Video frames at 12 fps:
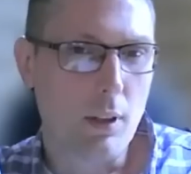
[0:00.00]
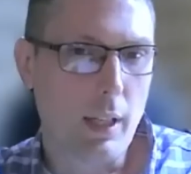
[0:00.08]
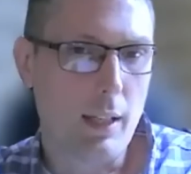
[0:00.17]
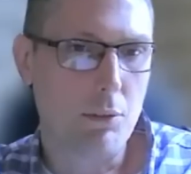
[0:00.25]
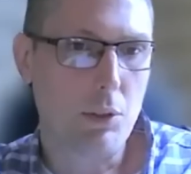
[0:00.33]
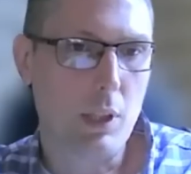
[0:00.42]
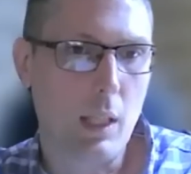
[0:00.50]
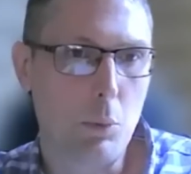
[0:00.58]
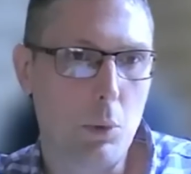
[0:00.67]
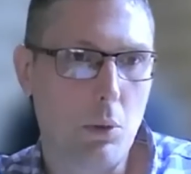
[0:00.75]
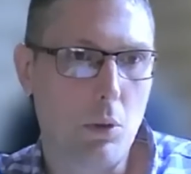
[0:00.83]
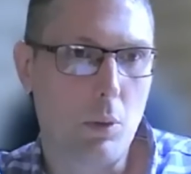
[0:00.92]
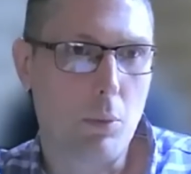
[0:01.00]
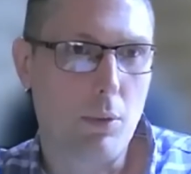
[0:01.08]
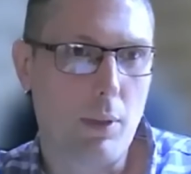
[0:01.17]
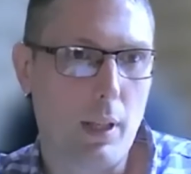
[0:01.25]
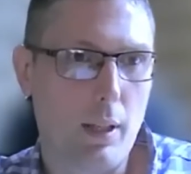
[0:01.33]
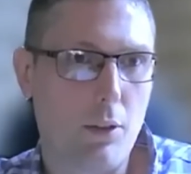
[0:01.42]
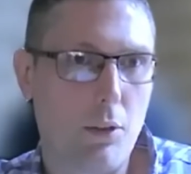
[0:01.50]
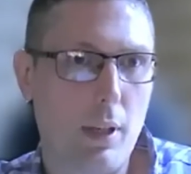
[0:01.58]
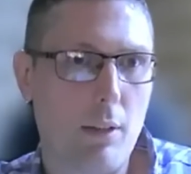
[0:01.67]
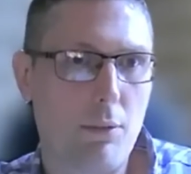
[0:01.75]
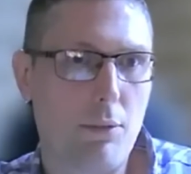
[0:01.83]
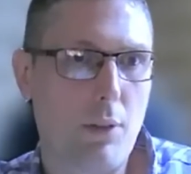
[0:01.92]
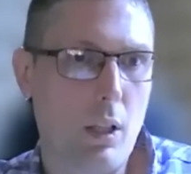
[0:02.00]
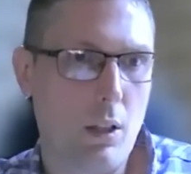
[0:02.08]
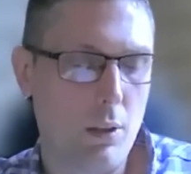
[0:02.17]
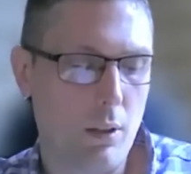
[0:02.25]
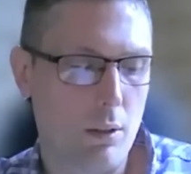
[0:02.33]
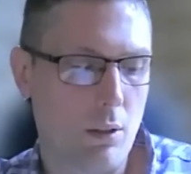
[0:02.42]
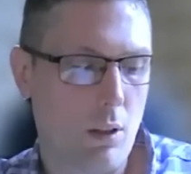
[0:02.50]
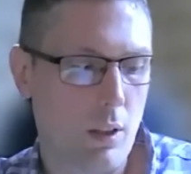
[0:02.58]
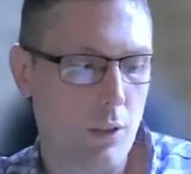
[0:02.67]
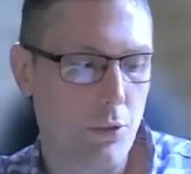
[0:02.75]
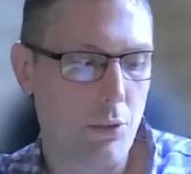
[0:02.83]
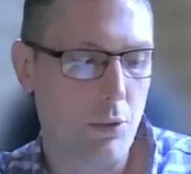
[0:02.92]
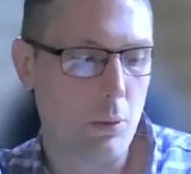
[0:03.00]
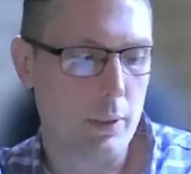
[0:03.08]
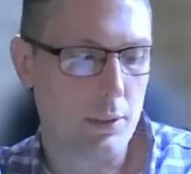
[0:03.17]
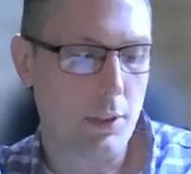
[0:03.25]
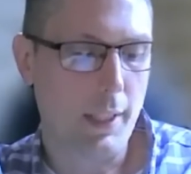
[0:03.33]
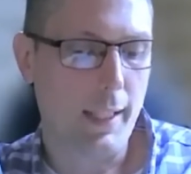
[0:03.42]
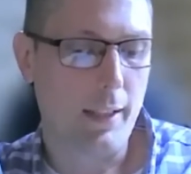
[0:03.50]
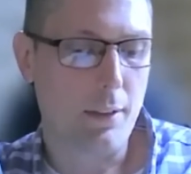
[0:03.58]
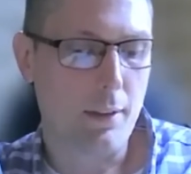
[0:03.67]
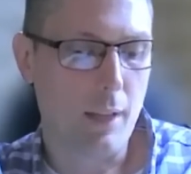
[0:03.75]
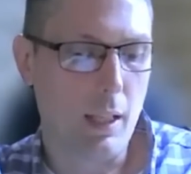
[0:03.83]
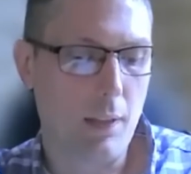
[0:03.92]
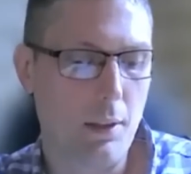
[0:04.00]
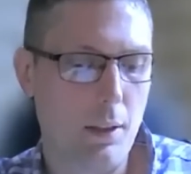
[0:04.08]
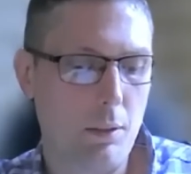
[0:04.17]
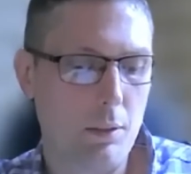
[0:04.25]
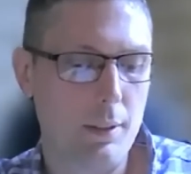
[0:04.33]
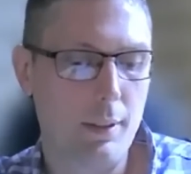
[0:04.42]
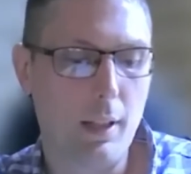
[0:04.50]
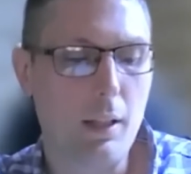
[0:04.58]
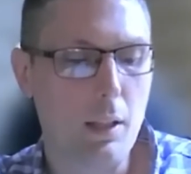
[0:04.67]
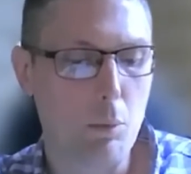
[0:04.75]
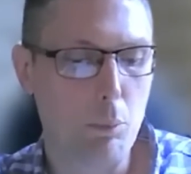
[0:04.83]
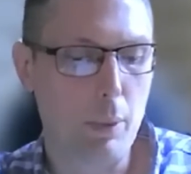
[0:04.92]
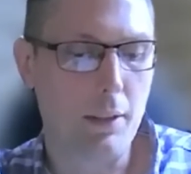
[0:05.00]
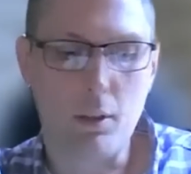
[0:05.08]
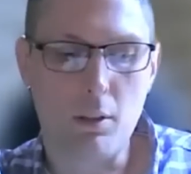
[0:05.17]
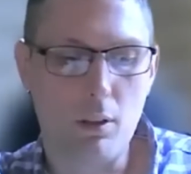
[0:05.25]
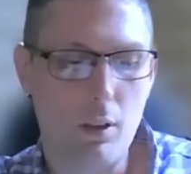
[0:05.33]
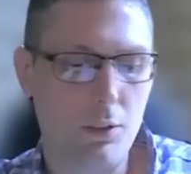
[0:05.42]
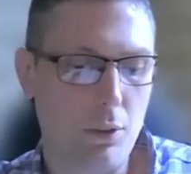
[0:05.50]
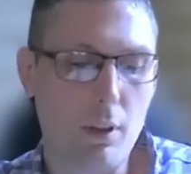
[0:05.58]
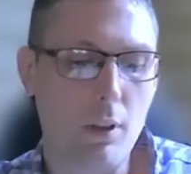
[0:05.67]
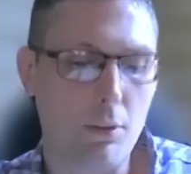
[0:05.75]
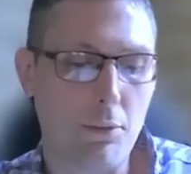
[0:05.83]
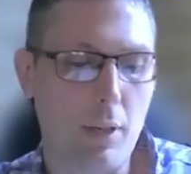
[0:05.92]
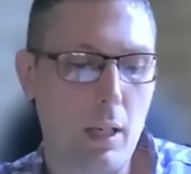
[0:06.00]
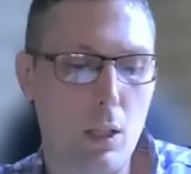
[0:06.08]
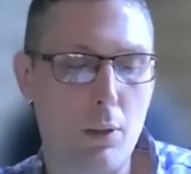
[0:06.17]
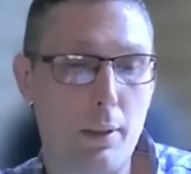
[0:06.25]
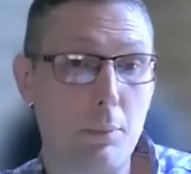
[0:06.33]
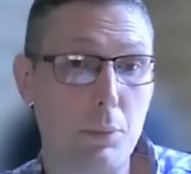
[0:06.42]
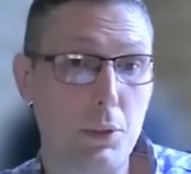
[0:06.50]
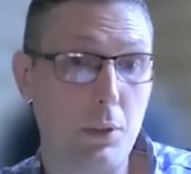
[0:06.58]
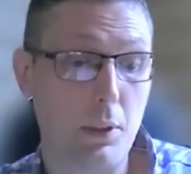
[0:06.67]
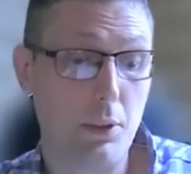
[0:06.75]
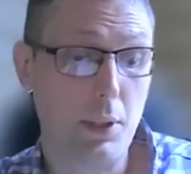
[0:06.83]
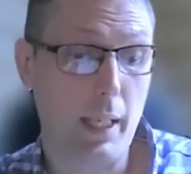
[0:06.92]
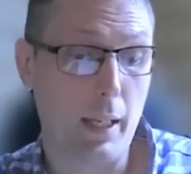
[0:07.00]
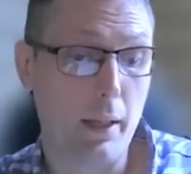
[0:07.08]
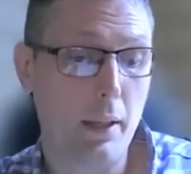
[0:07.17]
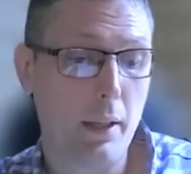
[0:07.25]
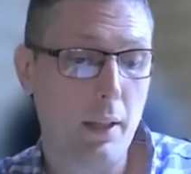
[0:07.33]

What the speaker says: going to have stable coin providers that follow the laws to a T. They're not going to bend the laws. They're going to follow them to a T.